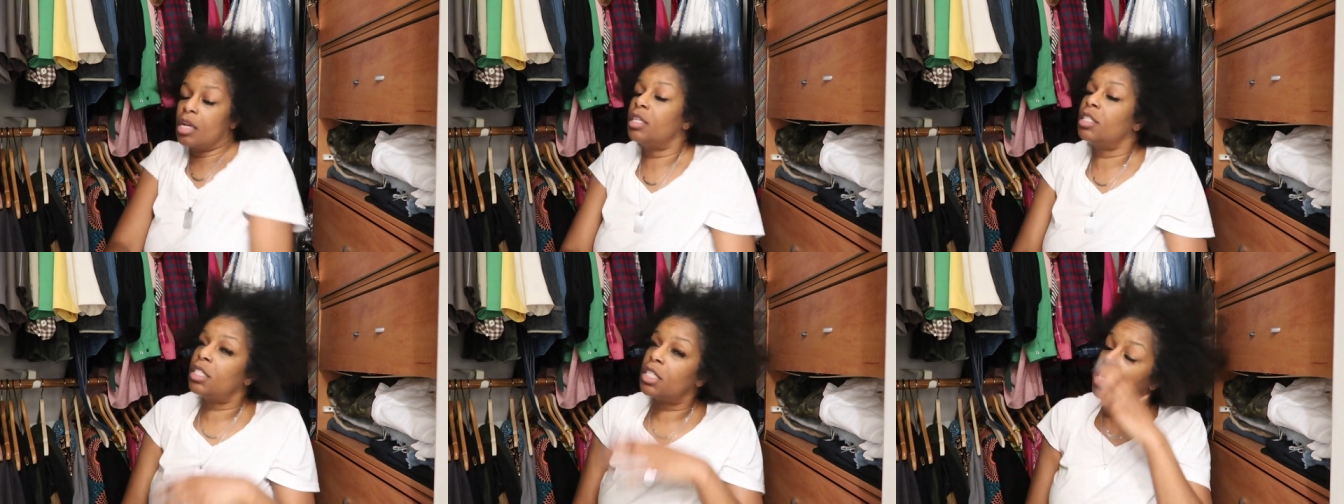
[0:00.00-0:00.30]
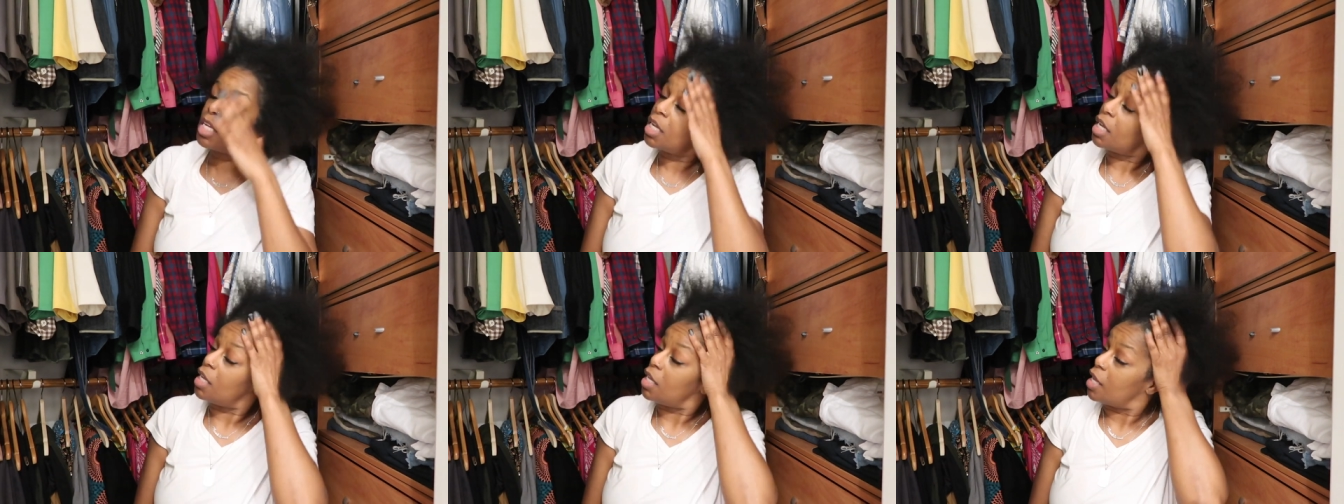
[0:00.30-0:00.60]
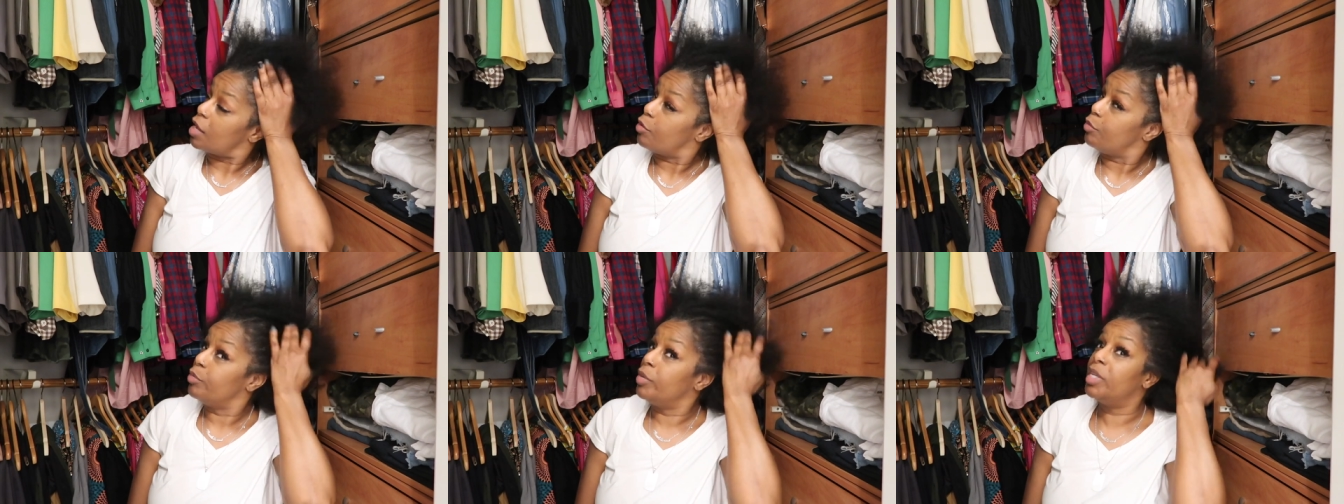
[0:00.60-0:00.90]
See,
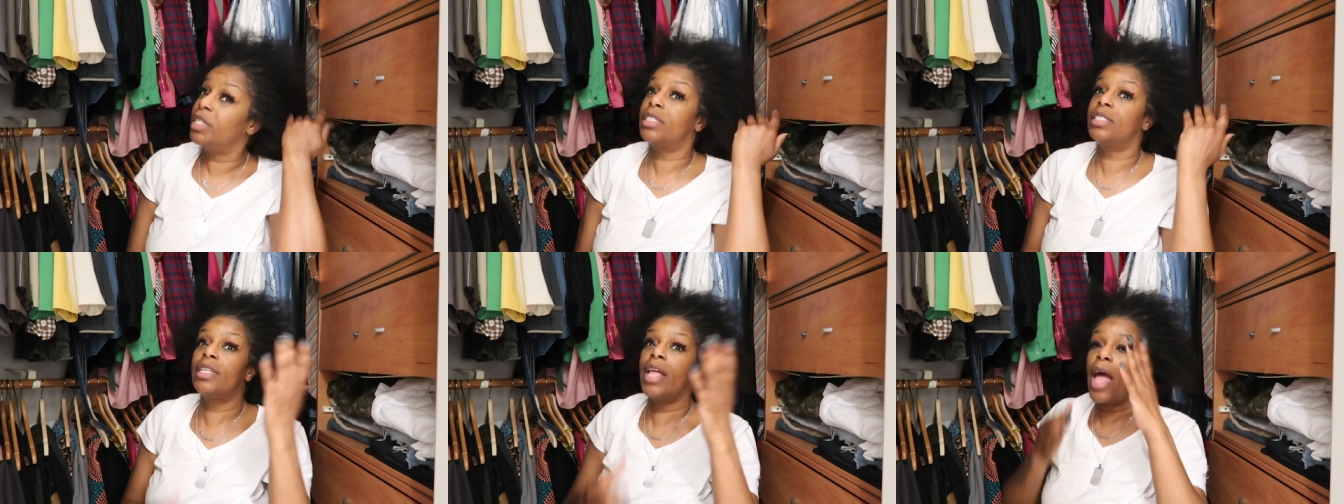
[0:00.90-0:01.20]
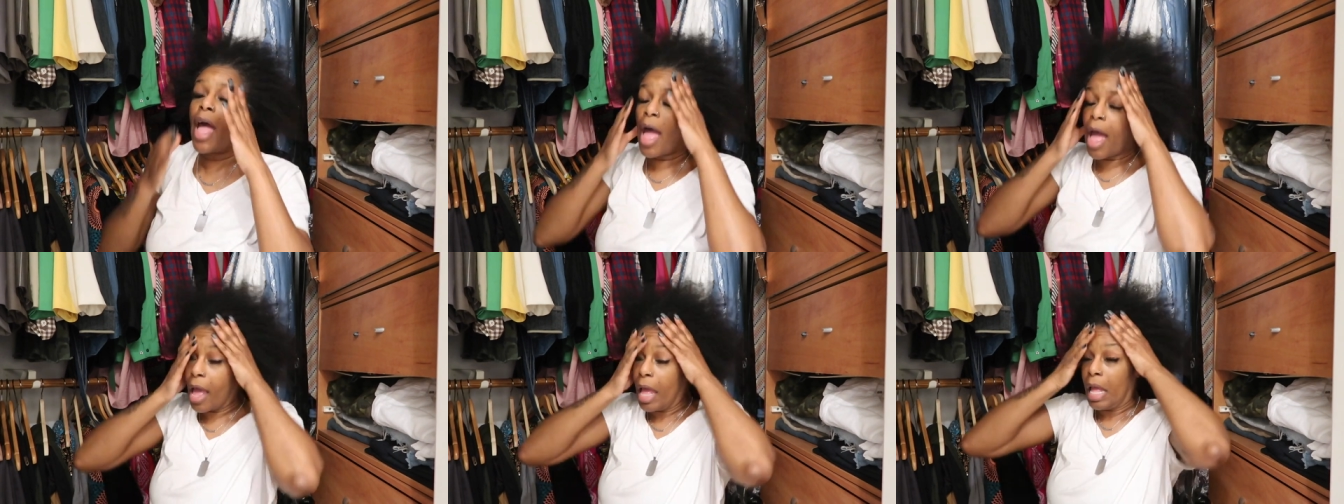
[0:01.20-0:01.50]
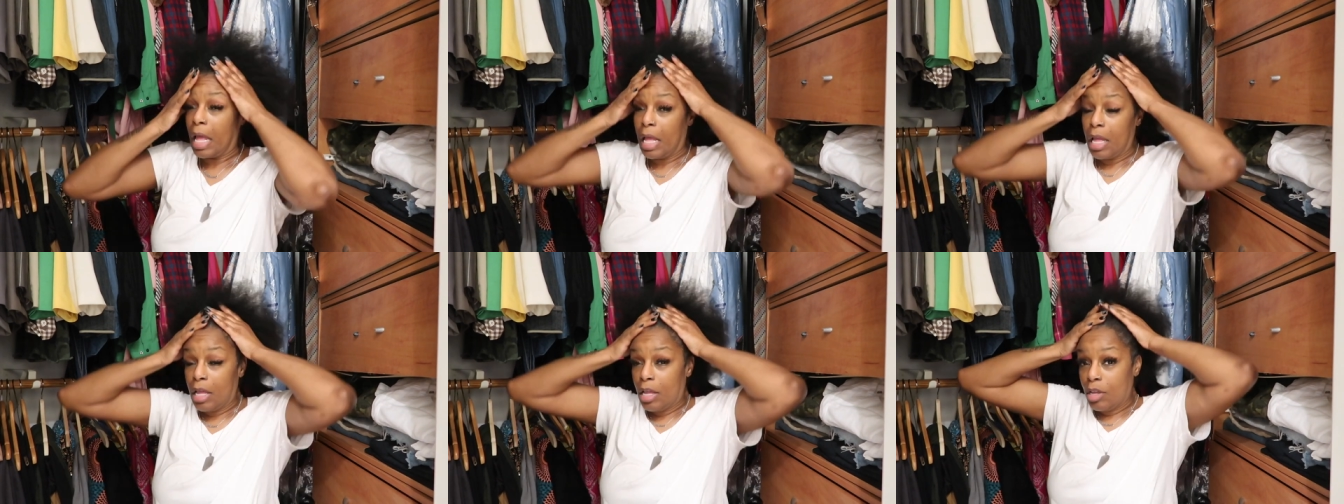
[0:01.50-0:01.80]
you missed that.
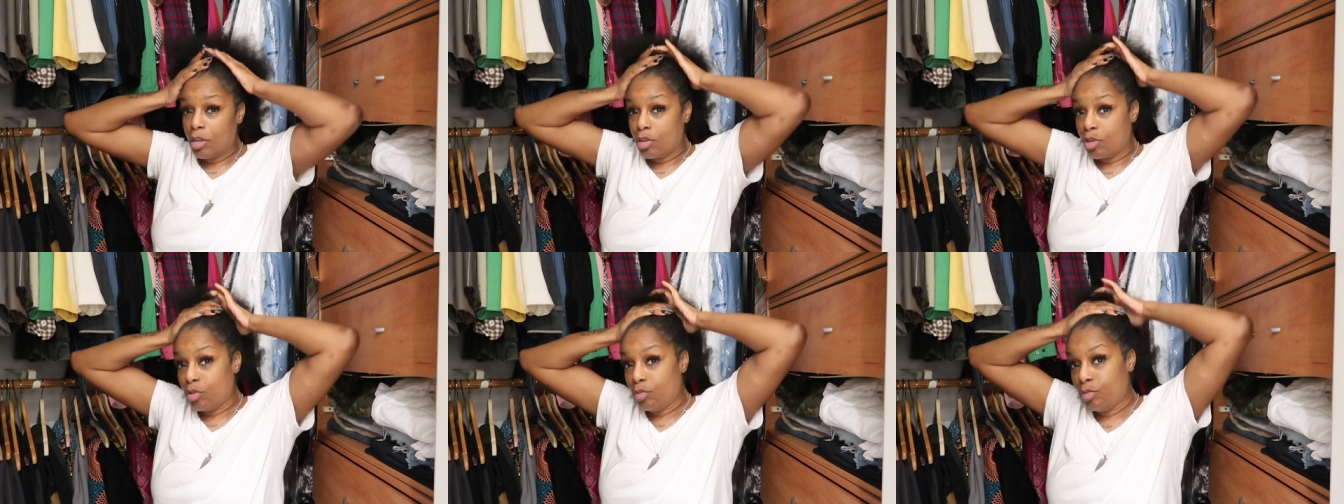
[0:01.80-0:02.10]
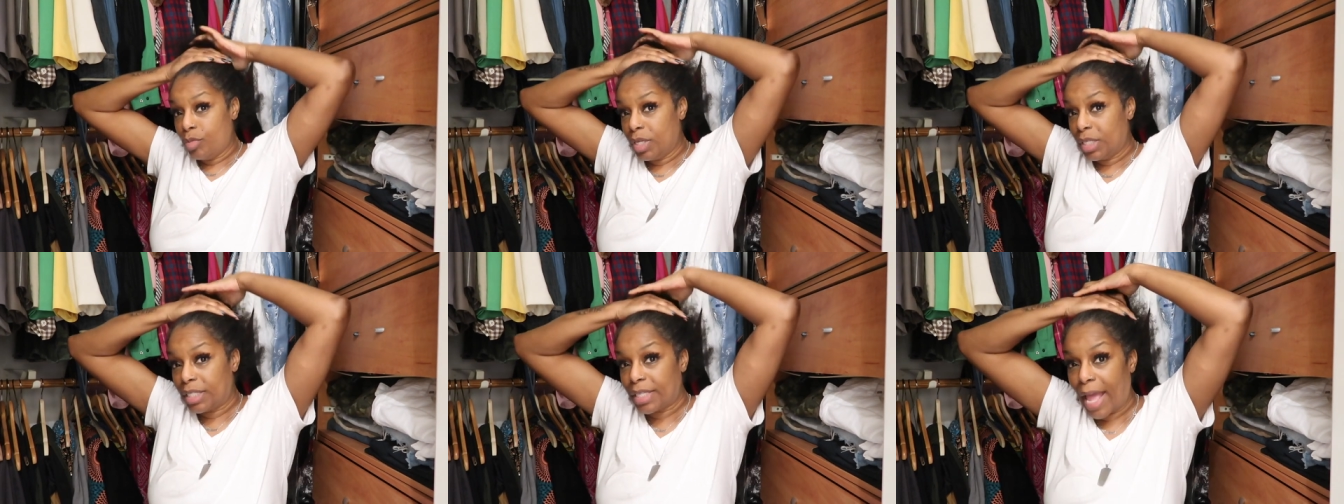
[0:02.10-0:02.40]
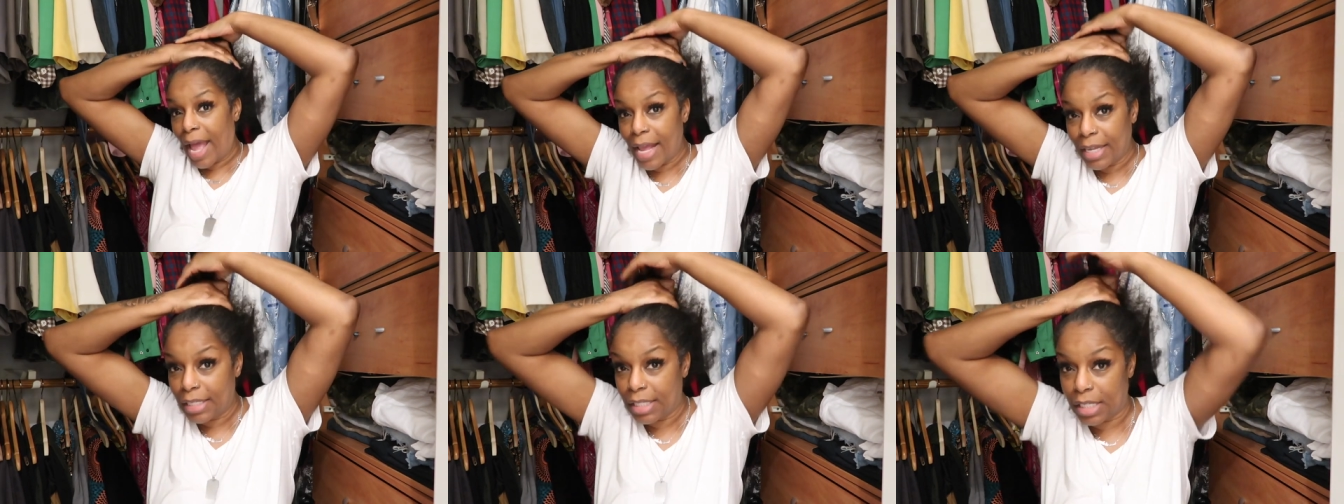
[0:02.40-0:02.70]
You missed
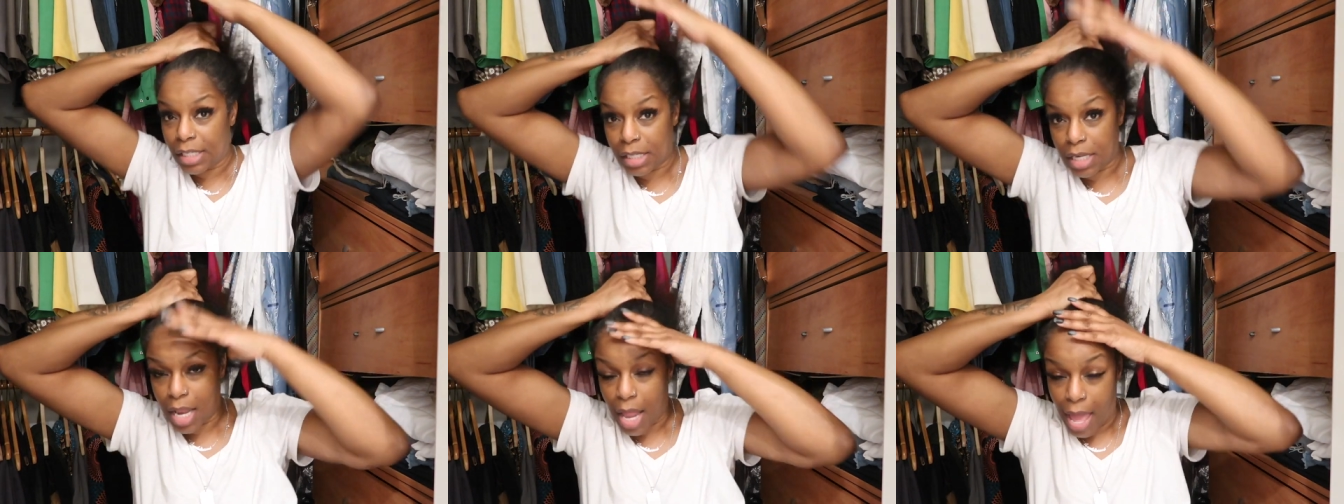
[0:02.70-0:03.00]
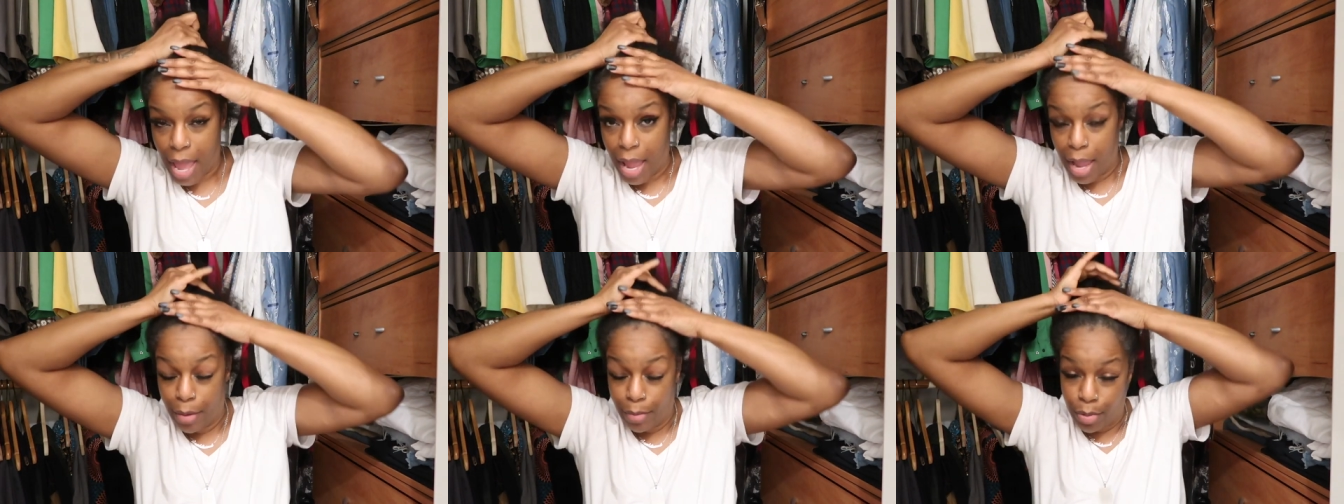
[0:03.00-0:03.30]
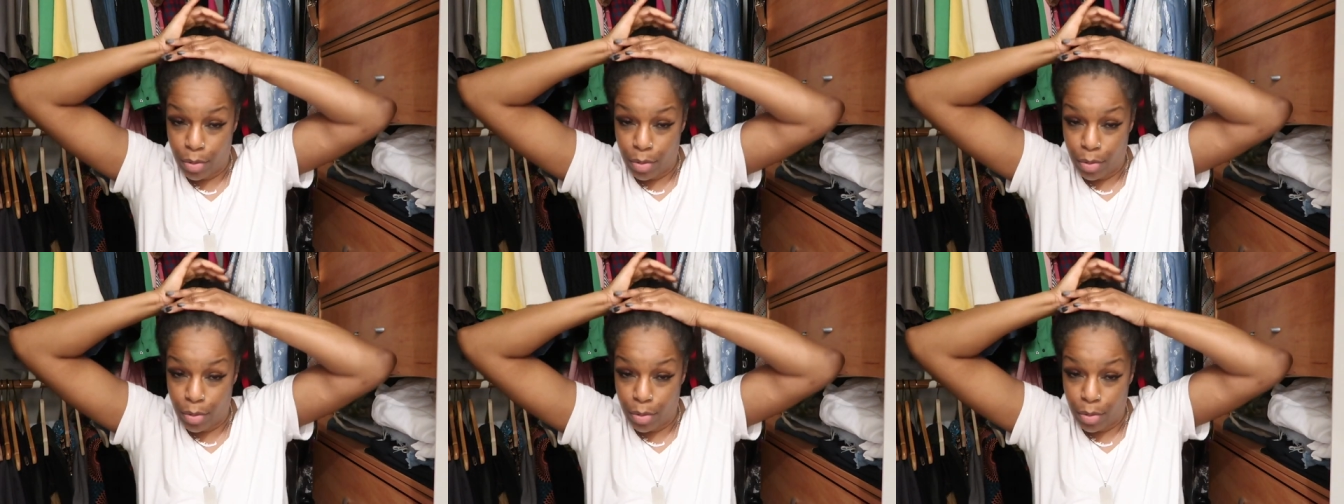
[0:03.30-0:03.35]
that sleigh,